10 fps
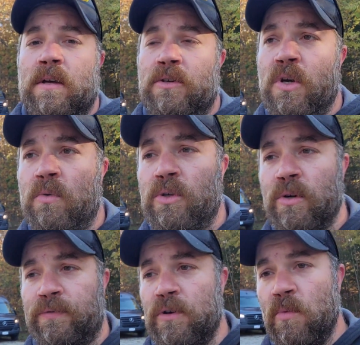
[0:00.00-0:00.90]
So we'll
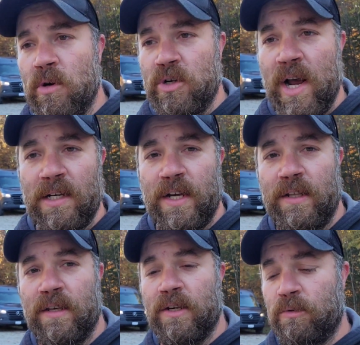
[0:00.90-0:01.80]
do a few more tracks
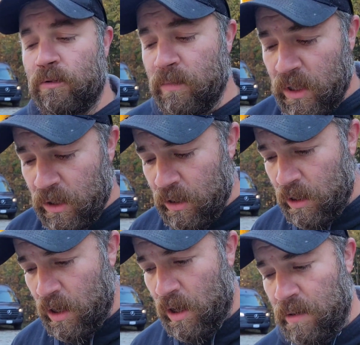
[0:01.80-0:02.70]
like this with me
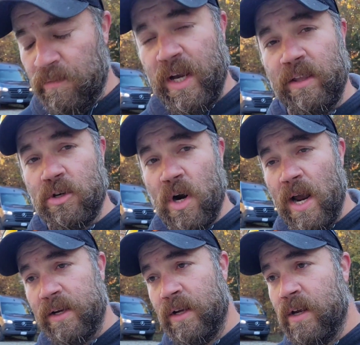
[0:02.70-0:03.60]
laying the
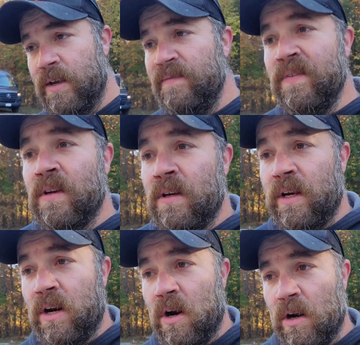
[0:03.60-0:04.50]
track,
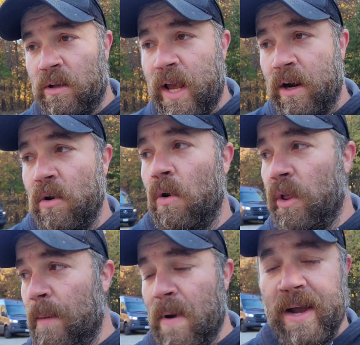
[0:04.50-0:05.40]
get her in that goal,
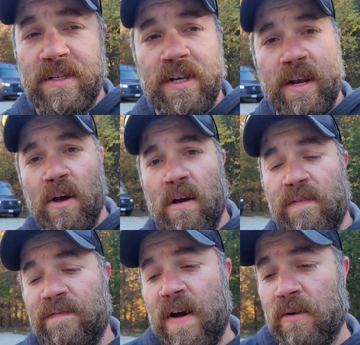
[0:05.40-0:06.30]
that mindset
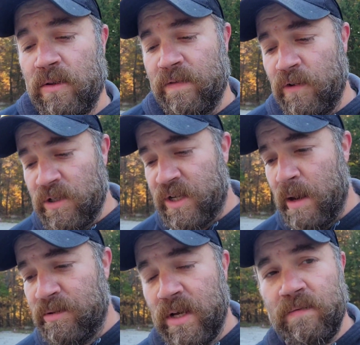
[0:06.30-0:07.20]
of following the
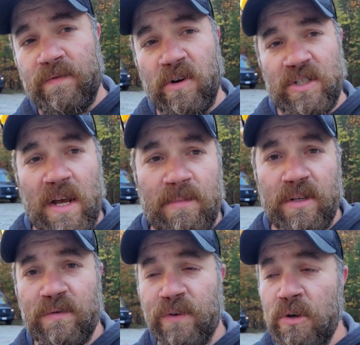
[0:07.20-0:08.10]
footsteps. That footstep
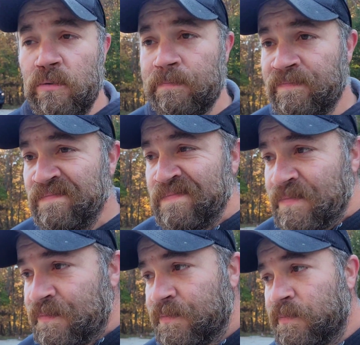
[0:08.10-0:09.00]
means food.
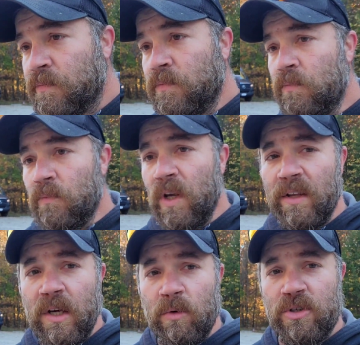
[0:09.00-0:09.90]

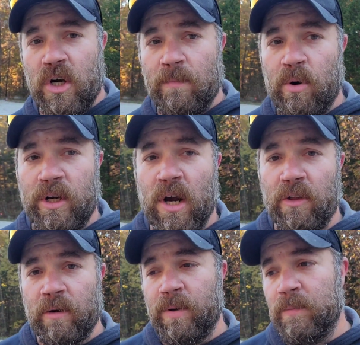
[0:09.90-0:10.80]
And then we'll start putting
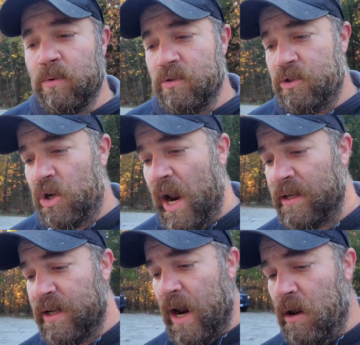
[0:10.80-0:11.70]
other people's
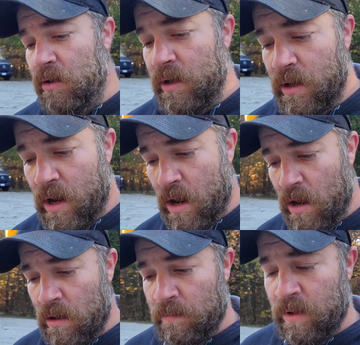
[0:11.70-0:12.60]
tracks down.
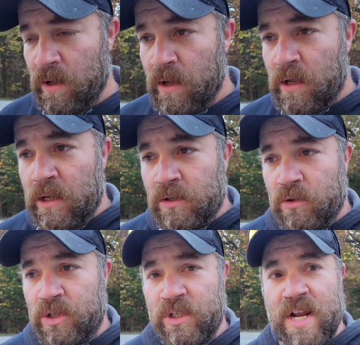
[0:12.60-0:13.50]

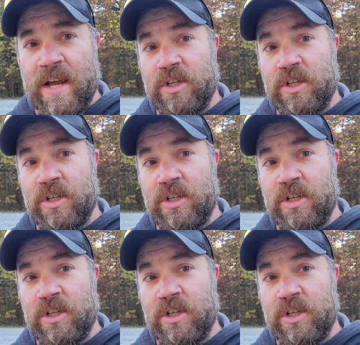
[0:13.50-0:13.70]
So she's not